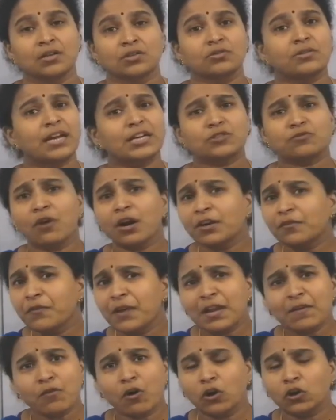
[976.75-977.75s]
So that's what
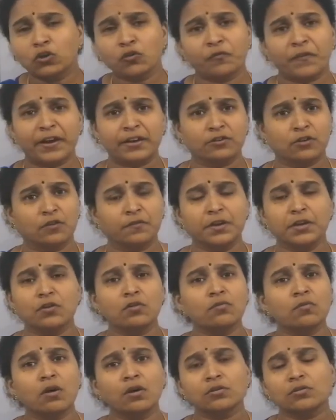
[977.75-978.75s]
we want to find out. We
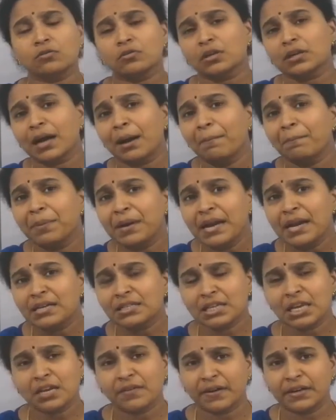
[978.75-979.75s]
don't want to do the complete
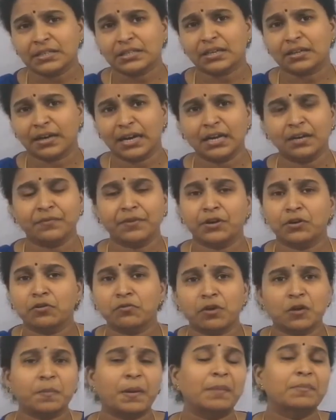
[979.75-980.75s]
sequencing, right? We don't
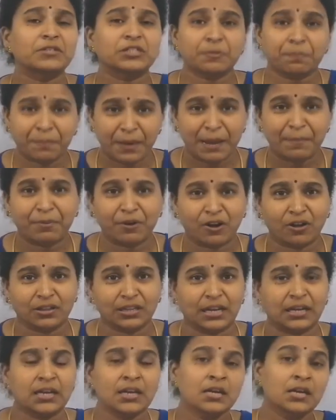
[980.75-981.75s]
want to publish a paper on
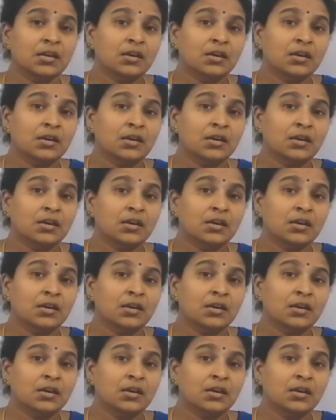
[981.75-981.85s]
that.